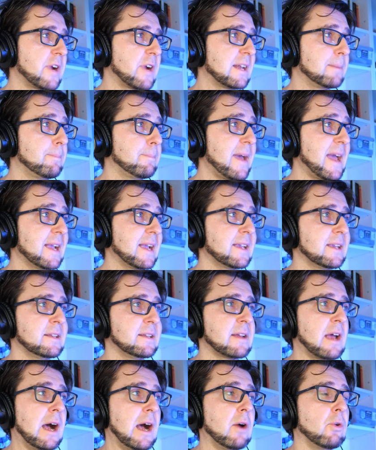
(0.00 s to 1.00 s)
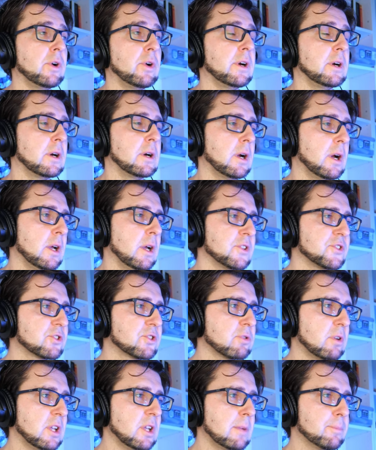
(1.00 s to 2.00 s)
All right, back in our uh,
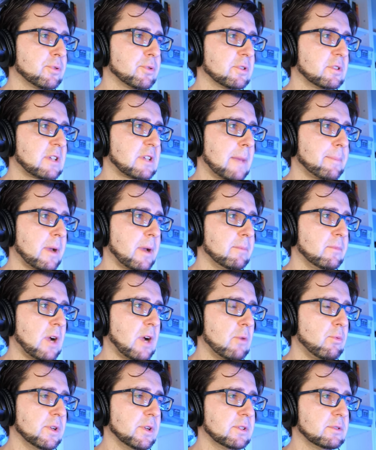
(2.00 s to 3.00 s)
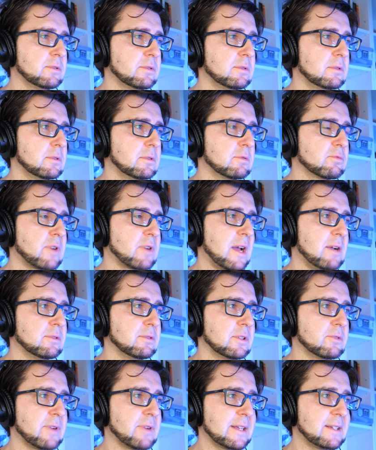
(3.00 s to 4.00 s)
scrolling prototype, I'm, i want to
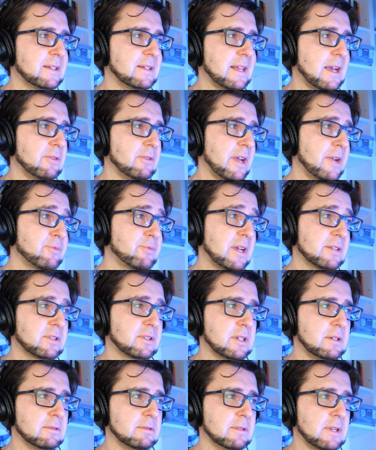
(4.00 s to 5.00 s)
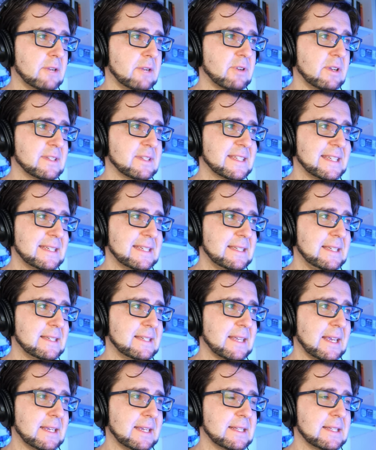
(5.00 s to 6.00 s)
round, write down, I write down around 60
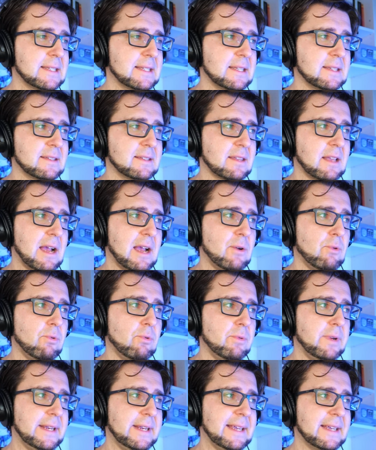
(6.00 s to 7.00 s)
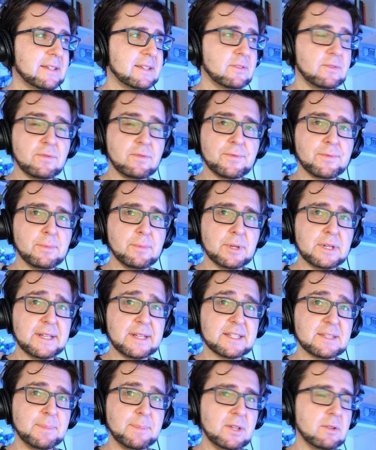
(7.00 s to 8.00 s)
seconds is how we get with
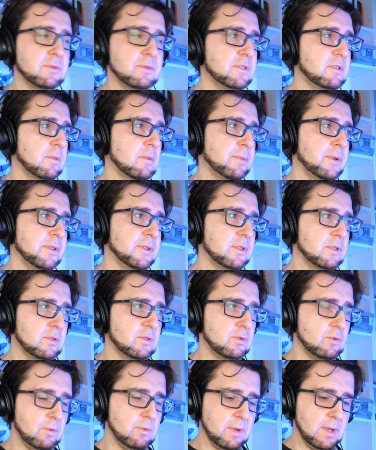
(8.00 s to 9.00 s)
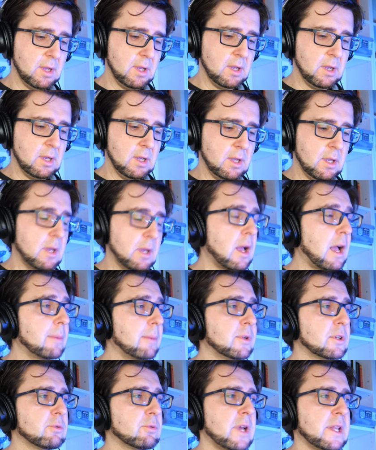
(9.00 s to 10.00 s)
a speed of 0.2.
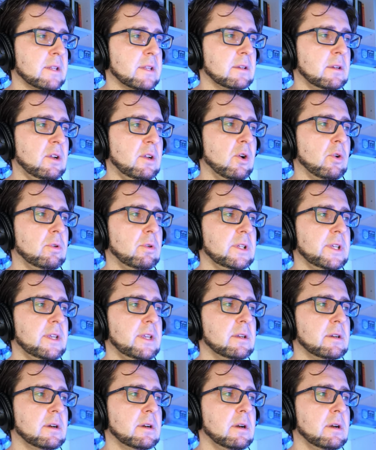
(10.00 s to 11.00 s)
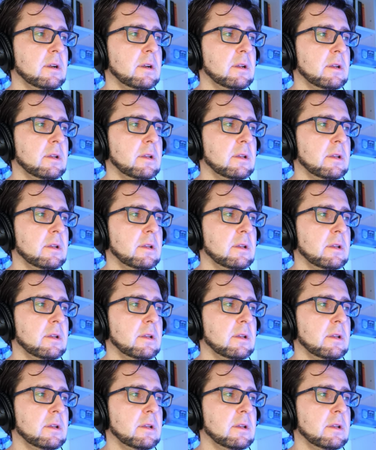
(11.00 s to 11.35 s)
I'm gonna write a goal here,